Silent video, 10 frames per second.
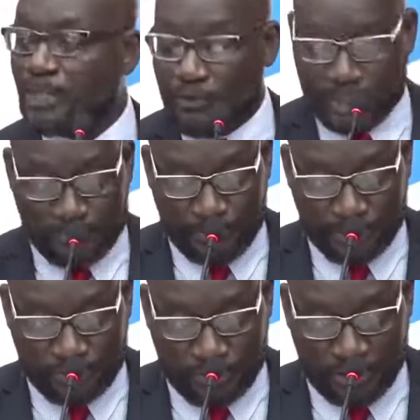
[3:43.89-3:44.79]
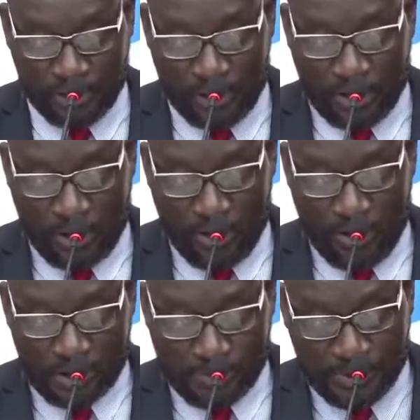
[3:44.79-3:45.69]
Respiratory
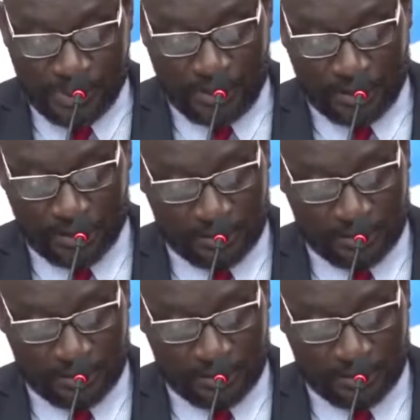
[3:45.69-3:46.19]
Hospital?